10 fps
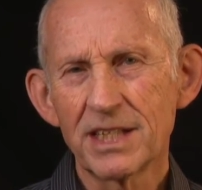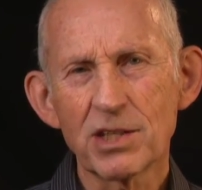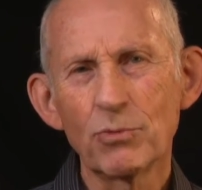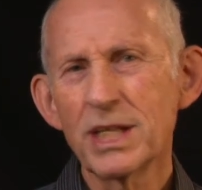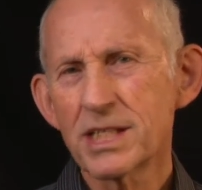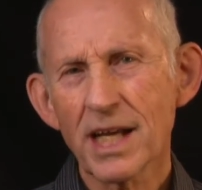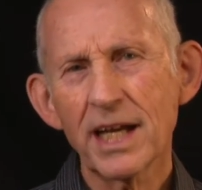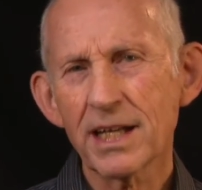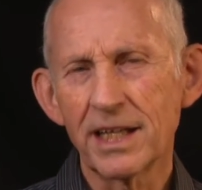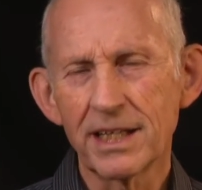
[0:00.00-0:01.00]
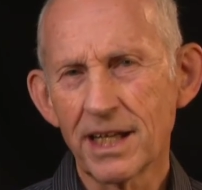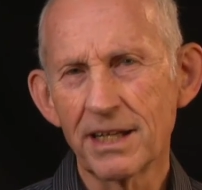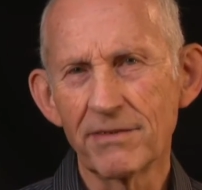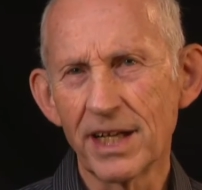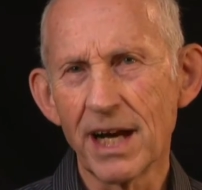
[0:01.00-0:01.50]
a recycling
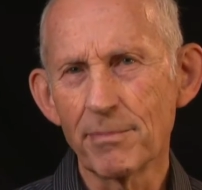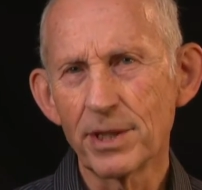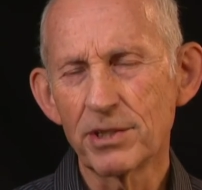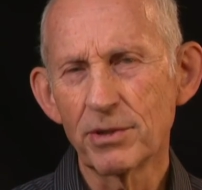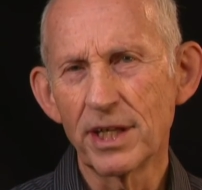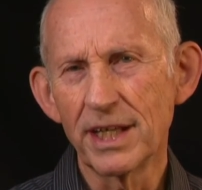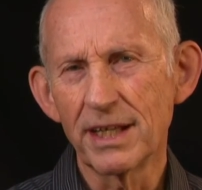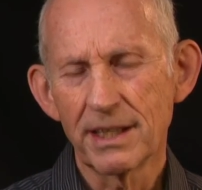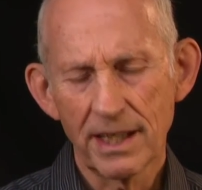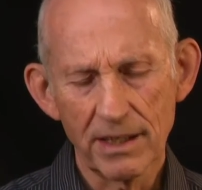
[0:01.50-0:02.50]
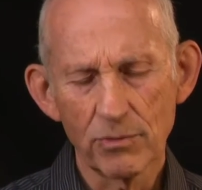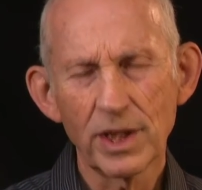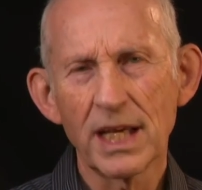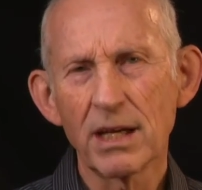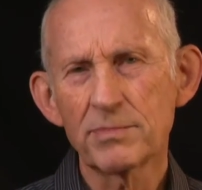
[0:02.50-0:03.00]
kind of an opportunity, and it
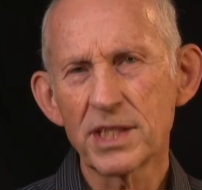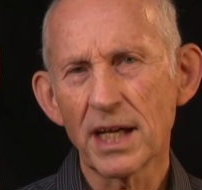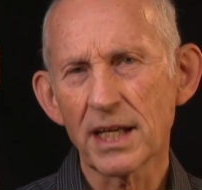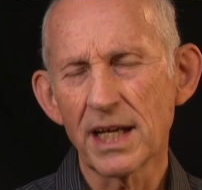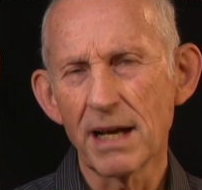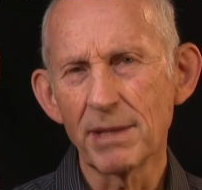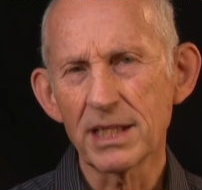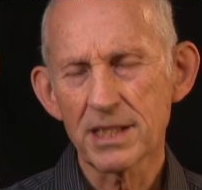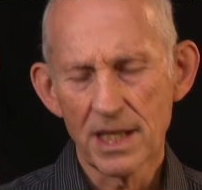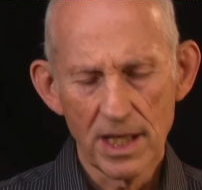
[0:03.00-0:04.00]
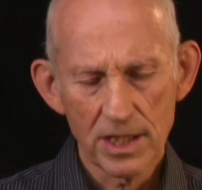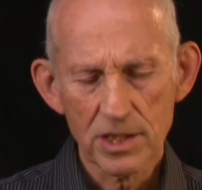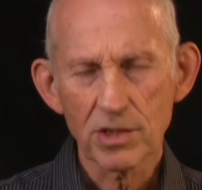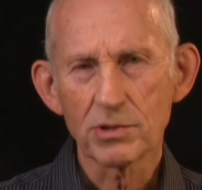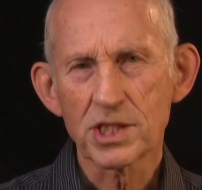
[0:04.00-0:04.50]
really helps the economics.
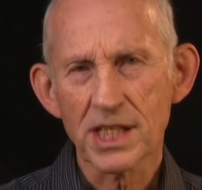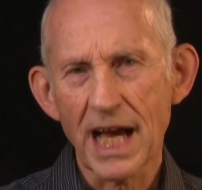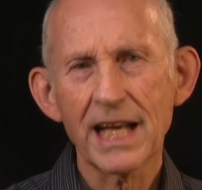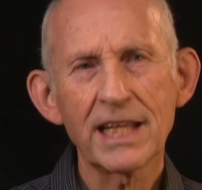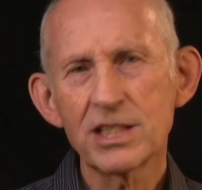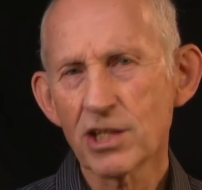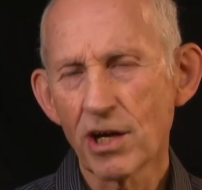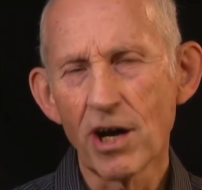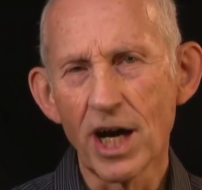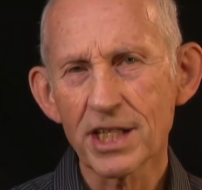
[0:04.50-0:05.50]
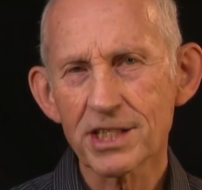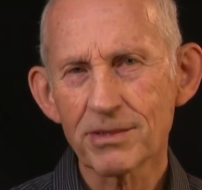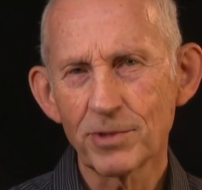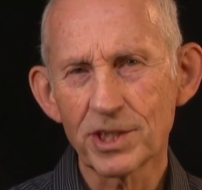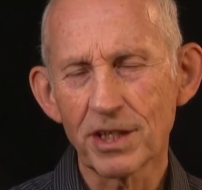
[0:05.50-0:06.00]
So silage
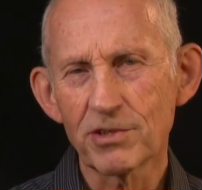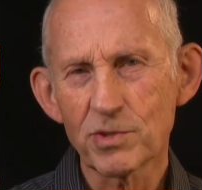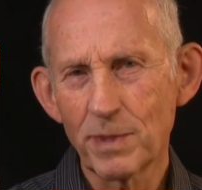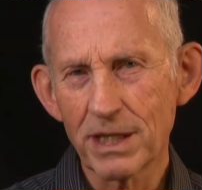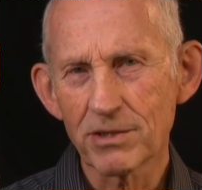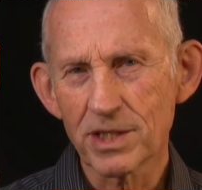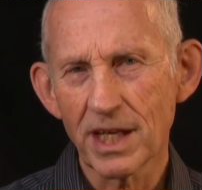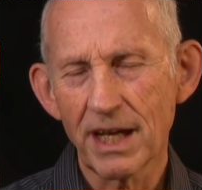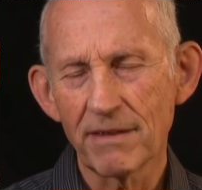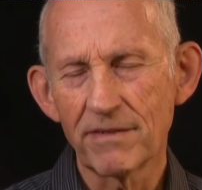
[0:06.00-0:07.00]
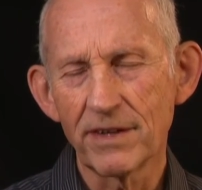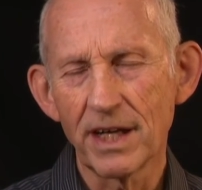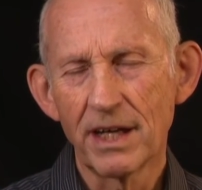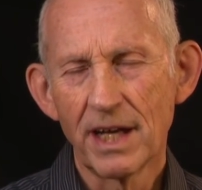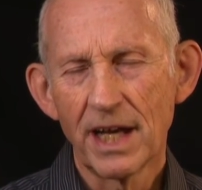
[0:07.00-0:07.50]
loss, which other speakers
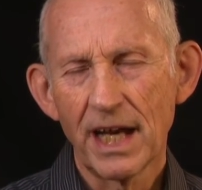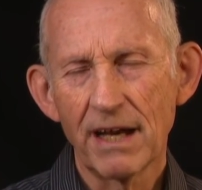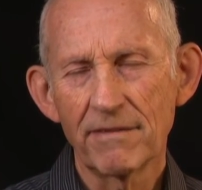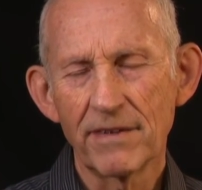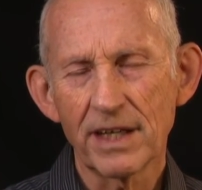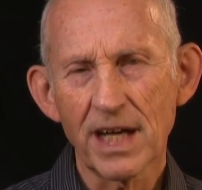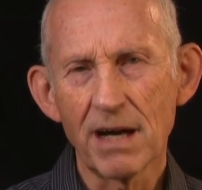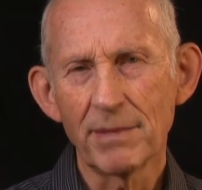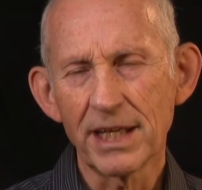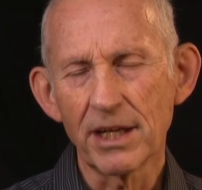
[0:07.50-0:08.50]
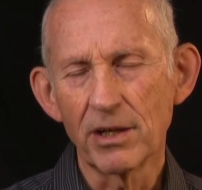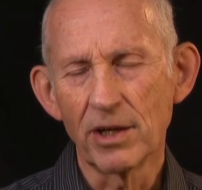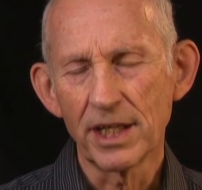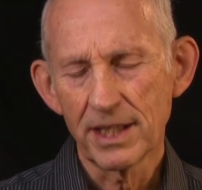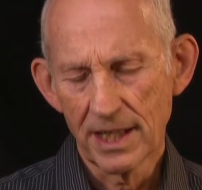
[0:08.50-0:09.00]
have commented
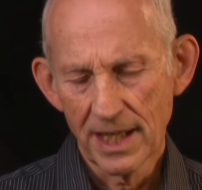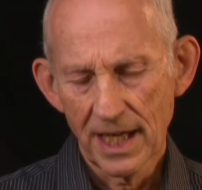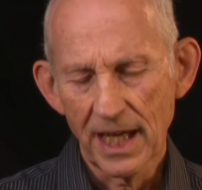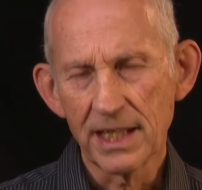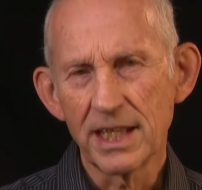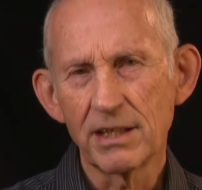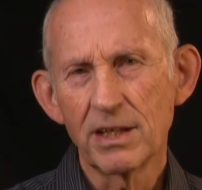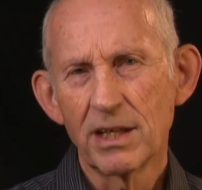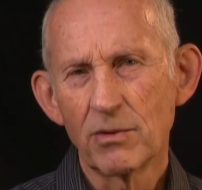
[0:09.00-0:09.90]
on, and then